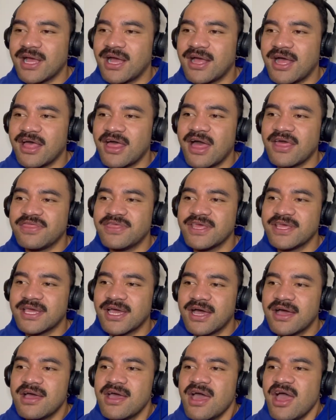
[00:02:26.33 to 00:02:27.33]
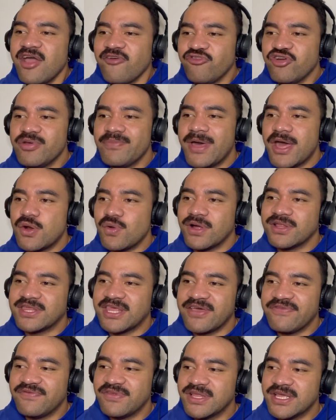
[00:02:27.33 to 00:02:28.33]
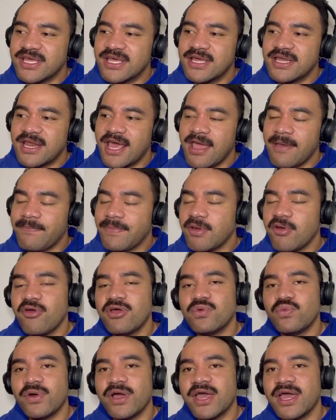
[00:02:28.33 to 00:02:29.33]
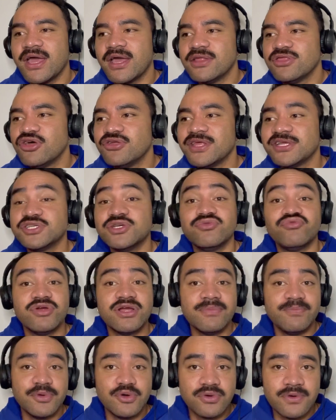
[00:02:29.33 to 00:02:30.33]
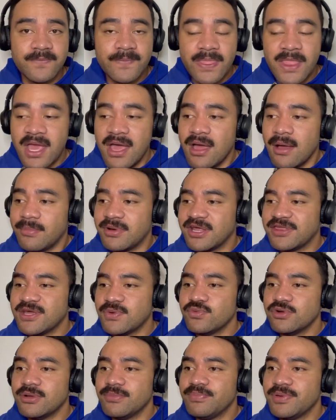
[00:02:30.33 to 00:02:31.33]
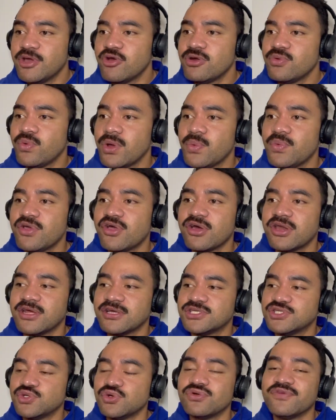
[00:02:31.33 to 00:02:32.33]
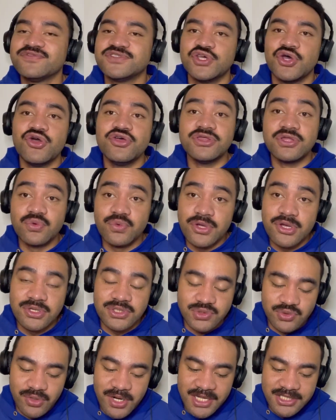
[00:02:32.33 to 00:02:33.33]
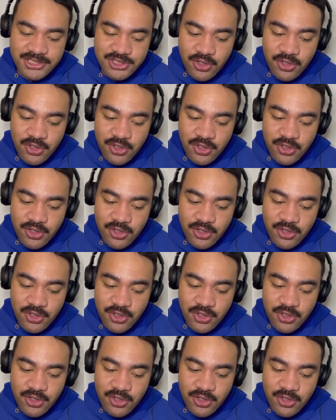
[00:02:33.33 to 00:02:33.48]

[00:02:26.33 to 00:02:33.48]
I think Fremantle are definitely in a period where, not necessarily rebuild, but I think we're in a period where we've got to sort of turn the wheels, right?